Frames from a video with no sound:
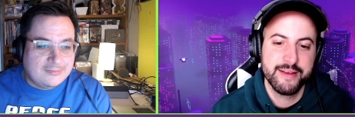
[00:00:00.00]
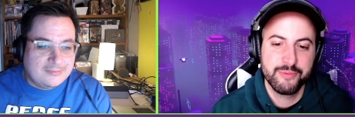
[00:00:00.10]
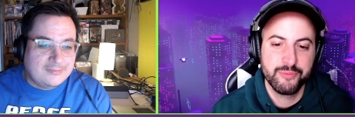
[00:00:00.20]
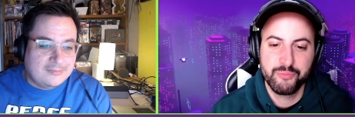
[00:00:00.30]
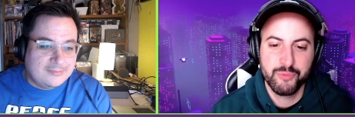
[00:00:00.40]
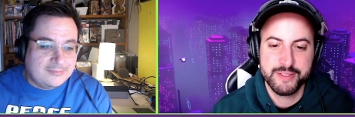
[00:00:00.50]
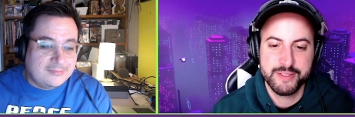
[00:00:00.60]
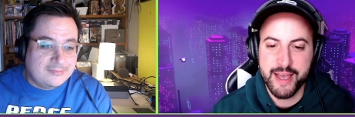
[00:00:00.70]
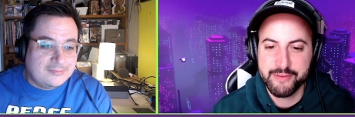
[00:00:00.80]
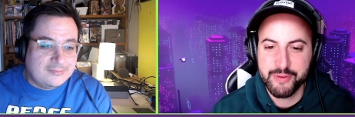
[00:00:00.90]
Speaker 1: was kind
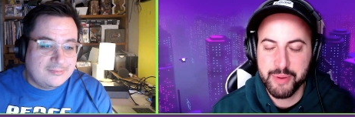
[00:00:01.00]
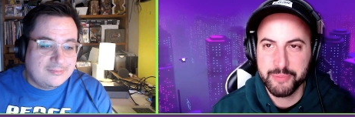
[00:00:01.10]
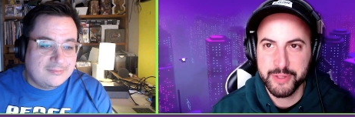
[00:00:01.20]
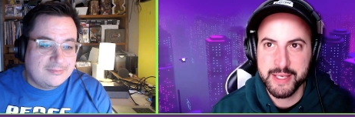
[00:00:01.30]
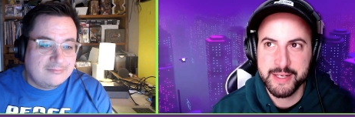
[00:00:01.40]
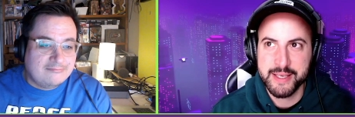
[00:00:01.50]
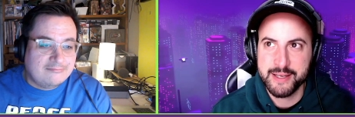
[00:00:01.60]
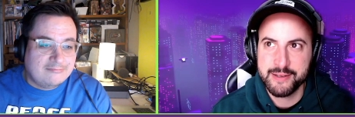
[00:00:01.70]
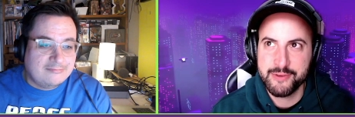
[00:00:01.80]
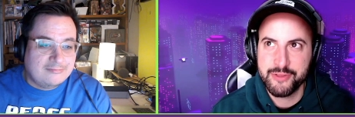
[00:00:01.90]
of a bumbling idiot
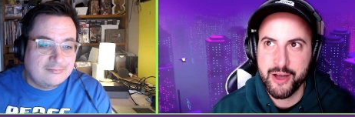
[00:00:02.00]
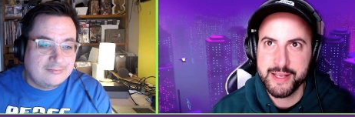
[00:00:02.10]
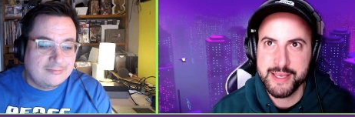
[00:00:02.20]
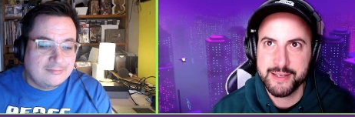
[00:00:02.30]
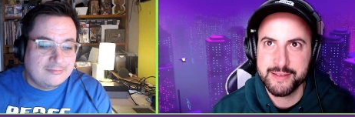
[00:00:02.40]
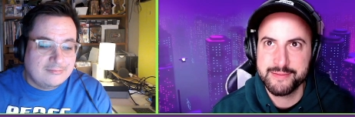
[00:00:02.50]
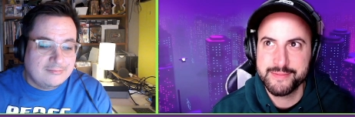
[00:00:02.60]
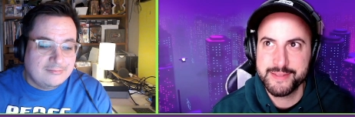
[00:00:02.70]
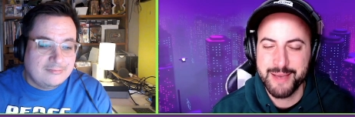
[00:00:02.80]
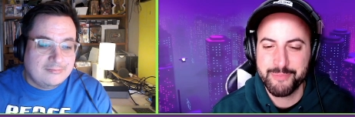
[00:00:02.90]
who thought he could
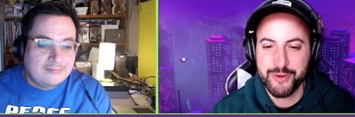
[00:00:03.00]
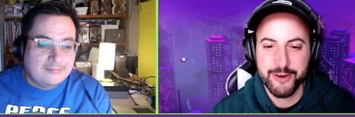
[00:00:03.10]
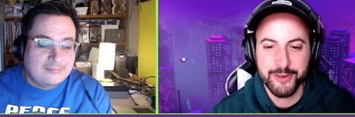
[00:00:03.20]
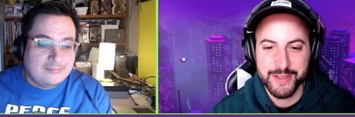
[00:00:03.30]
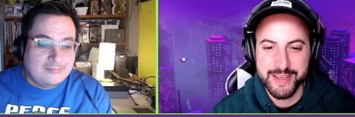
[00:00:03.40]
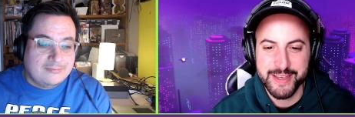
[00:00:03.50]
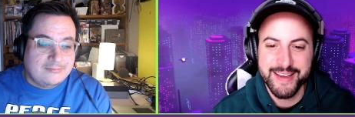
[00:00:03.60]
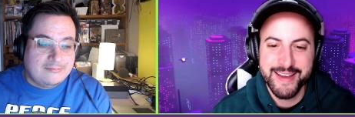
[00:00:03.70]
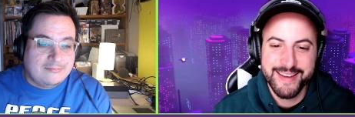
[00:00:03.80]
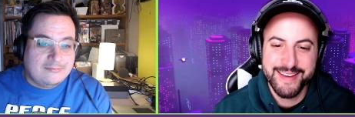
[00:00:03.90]
temporarily
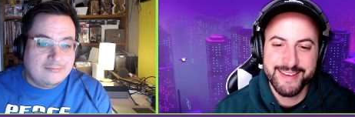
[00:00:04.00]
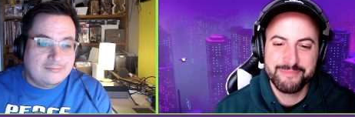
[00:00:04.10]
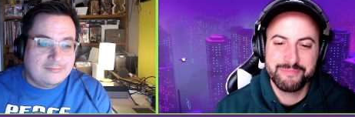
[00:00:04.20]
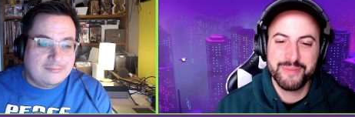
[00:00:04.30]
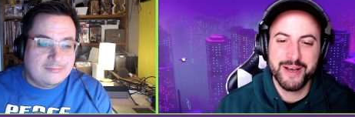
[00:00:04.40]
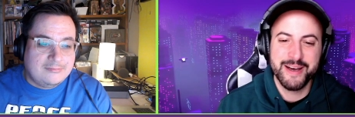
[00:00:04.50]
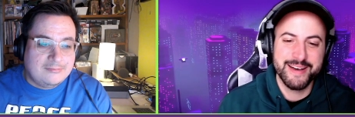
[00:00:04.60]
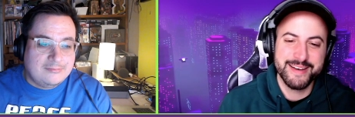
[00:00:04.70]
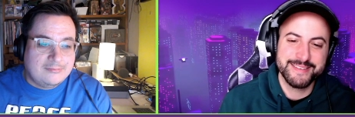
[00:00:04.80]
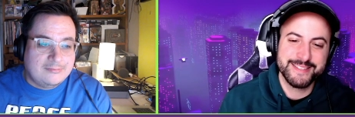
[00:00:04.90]
uh,
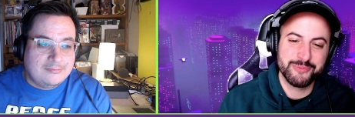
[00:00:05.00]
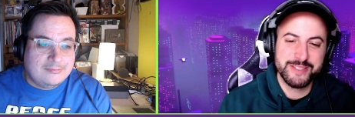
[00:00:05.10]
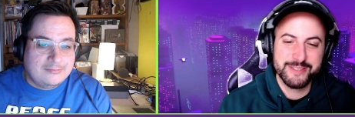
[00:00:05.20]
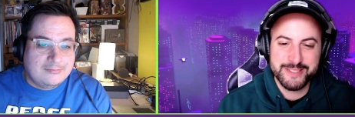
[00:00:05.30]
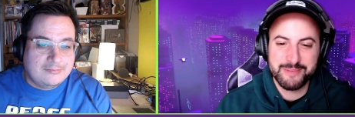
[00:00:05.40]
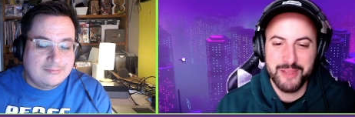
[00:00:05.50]
swindle some lotto